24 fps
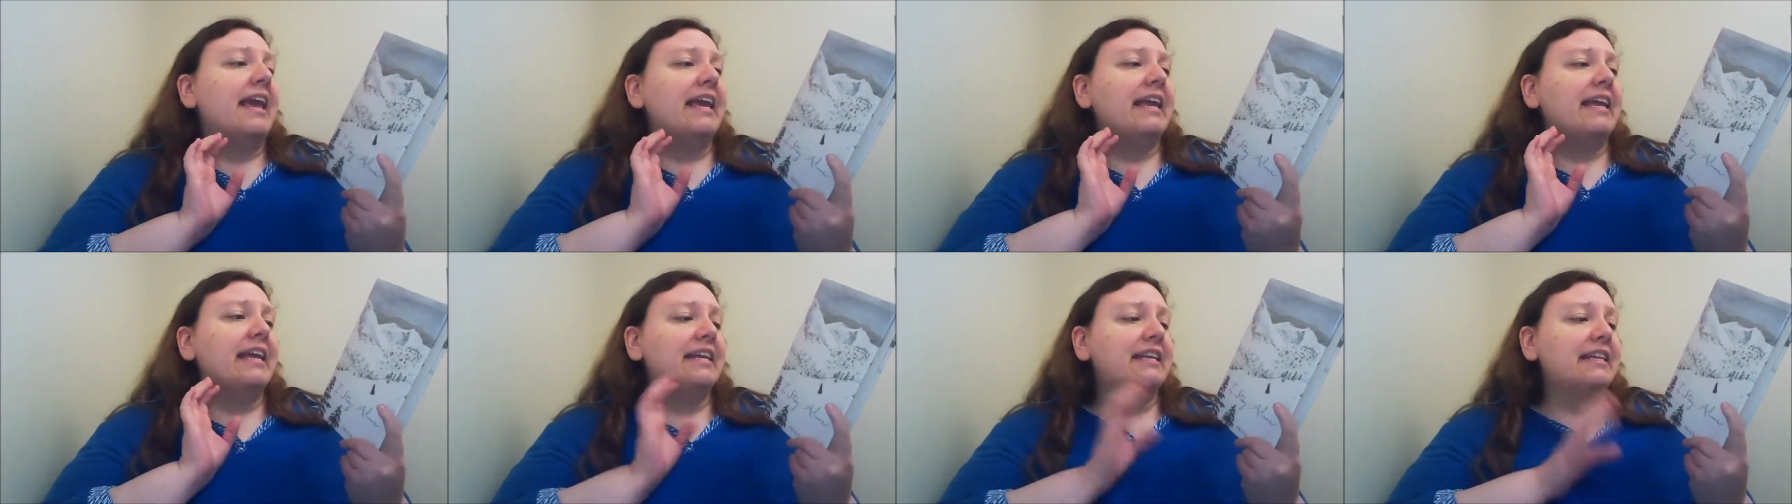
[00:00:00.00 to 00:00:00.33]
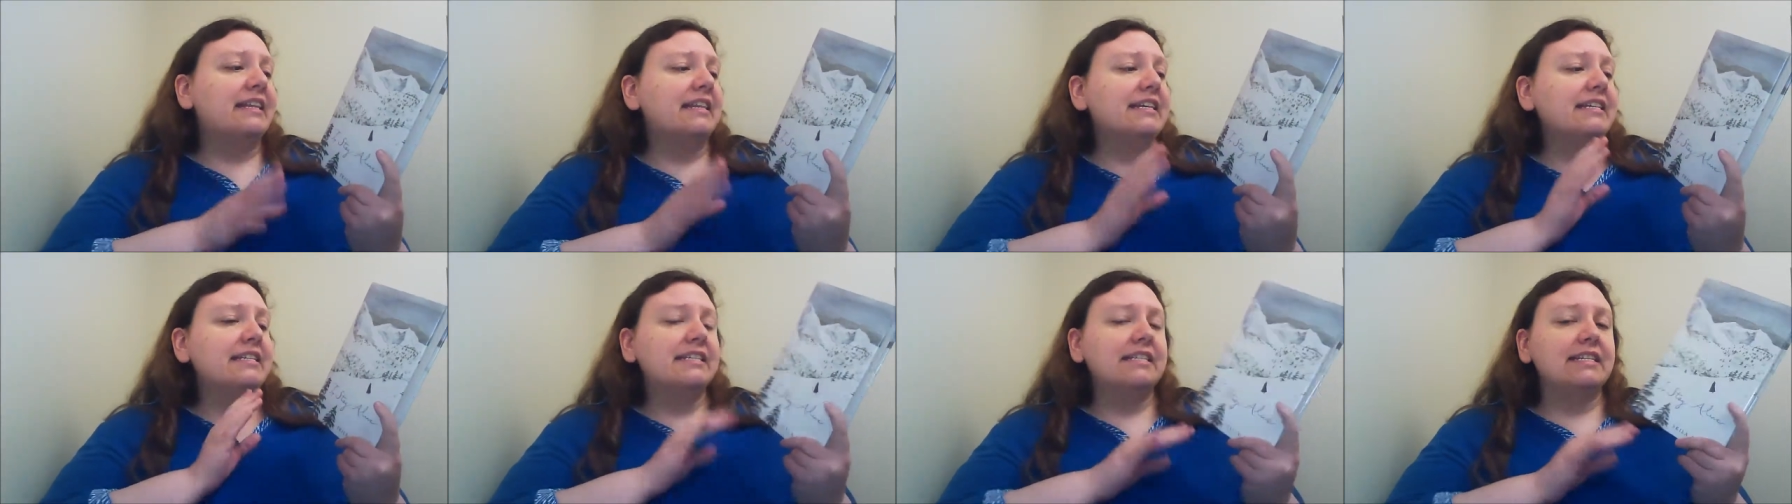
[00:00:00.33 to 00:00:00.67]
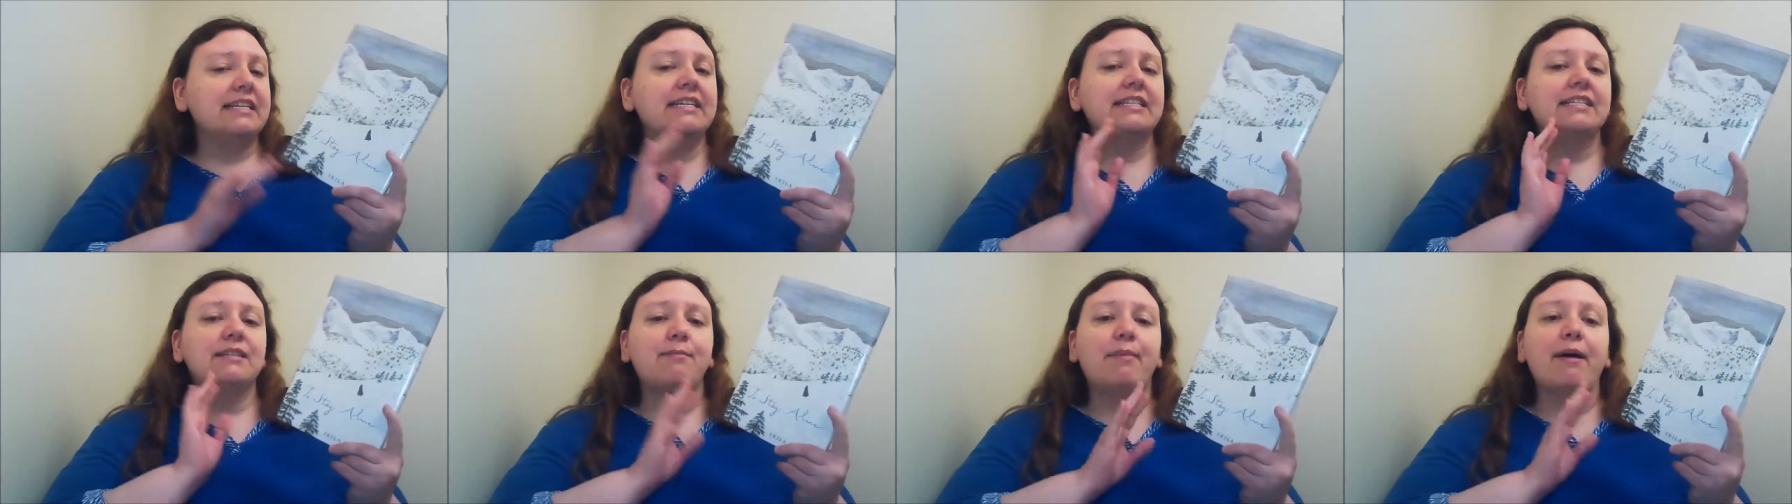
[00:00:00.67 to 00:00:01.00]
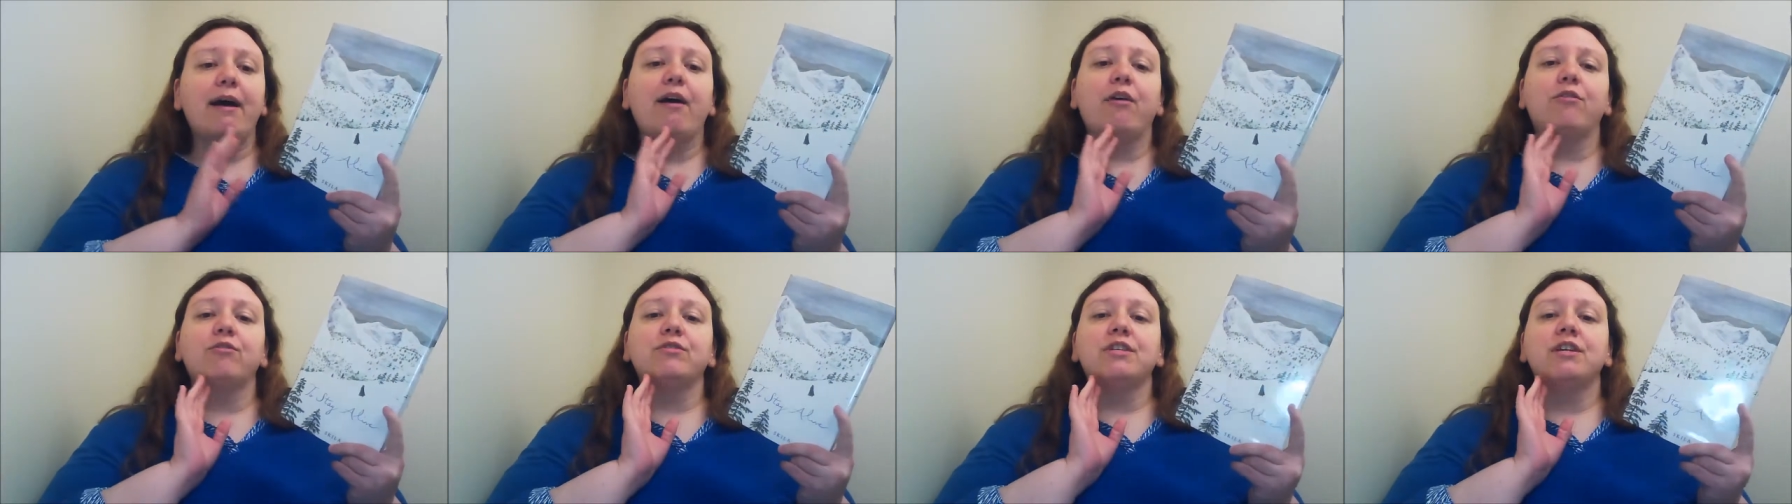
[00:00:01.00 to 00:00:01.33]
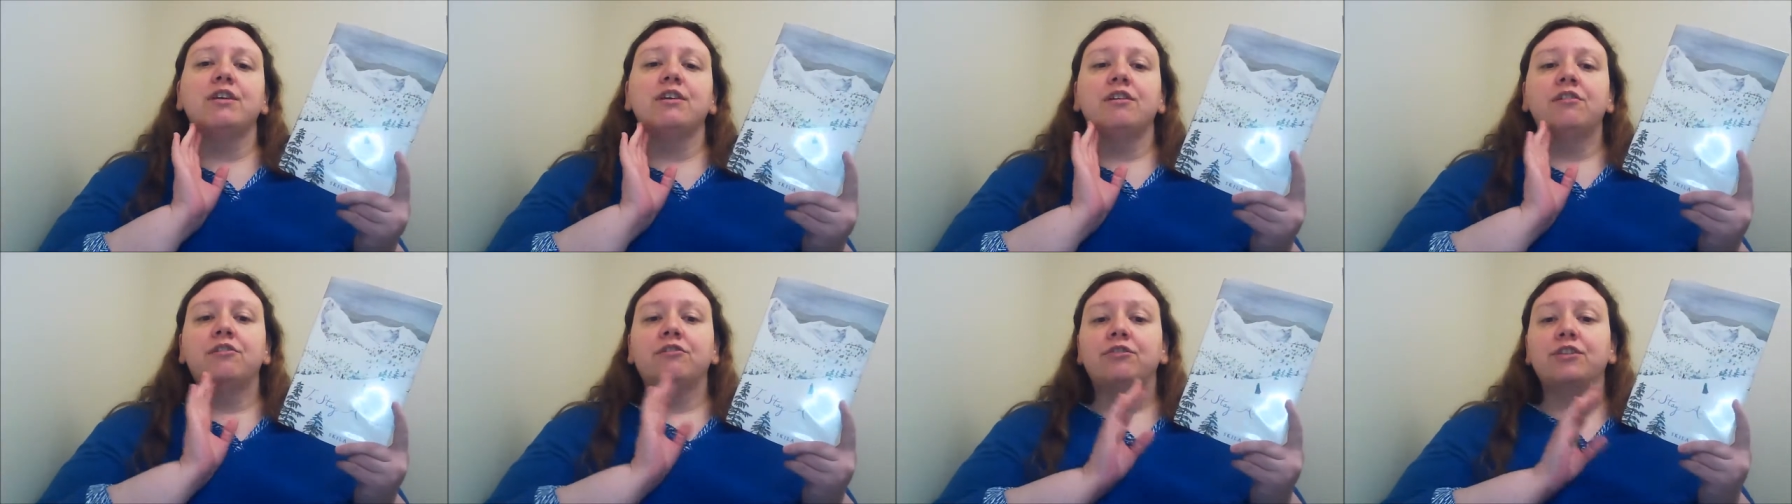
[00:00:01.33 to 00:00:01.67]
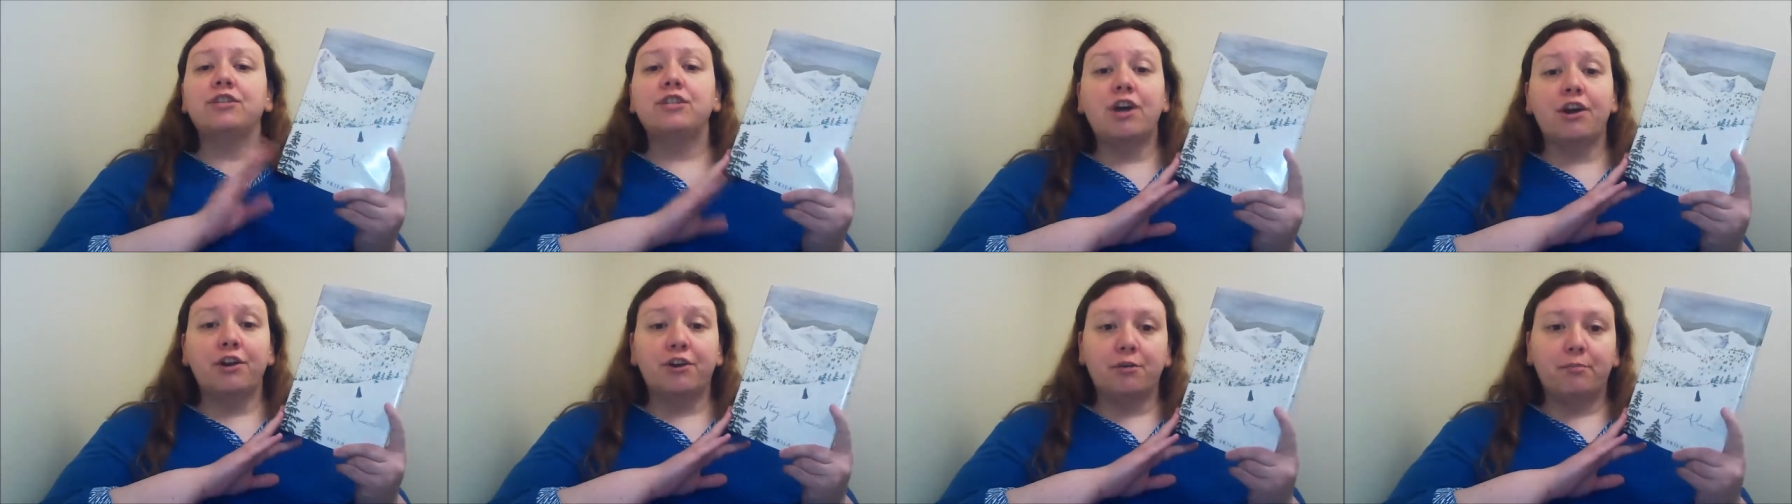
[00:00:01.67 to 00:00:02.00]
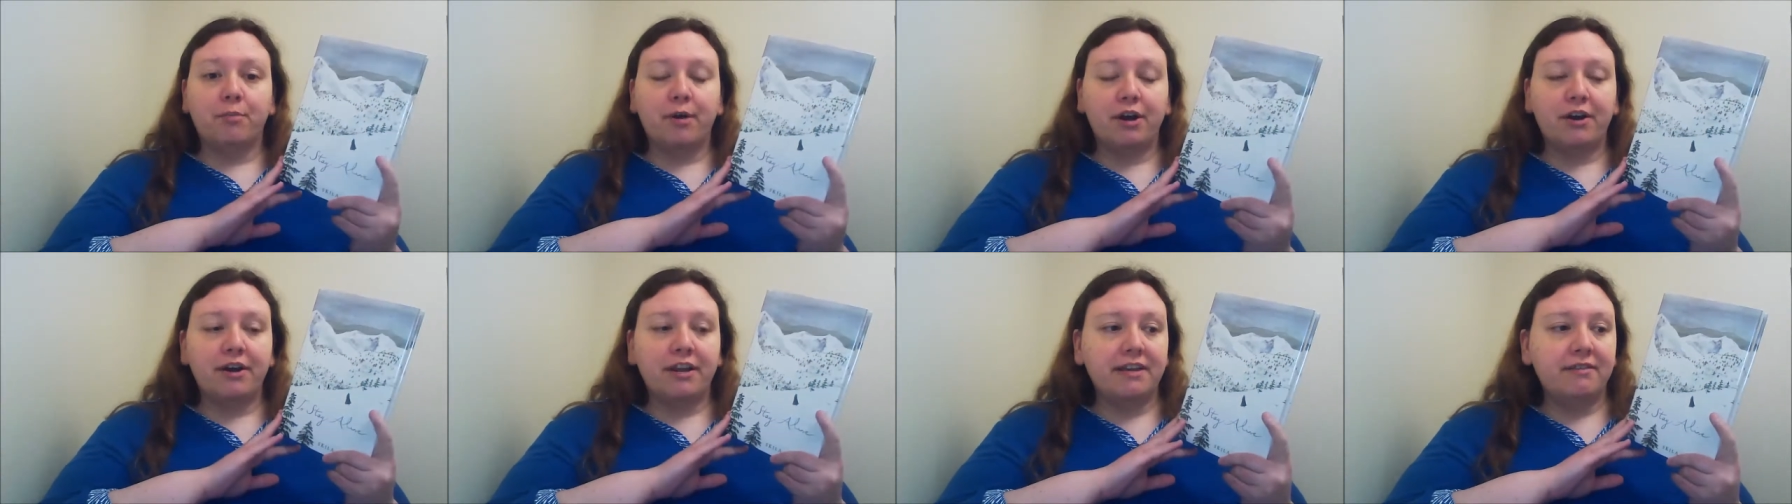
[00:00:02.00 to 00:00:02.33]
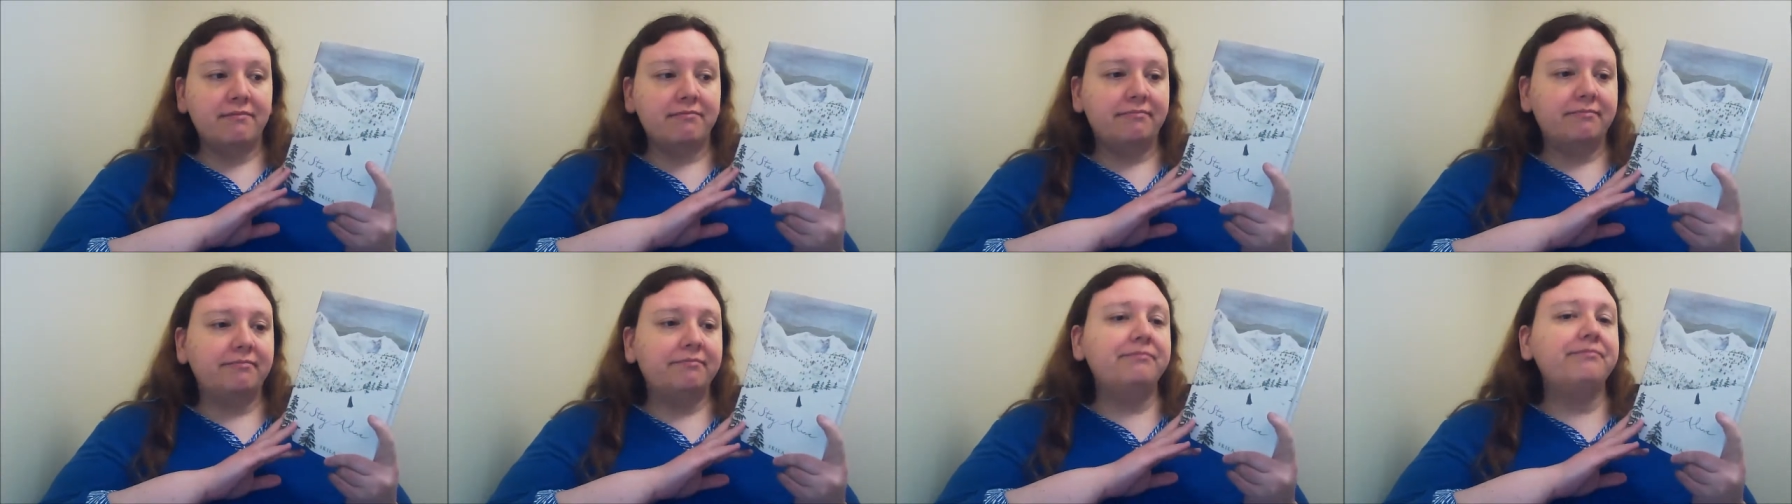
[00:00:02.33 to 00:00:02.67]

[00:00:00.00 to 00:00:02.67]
And this is about the Donner Party.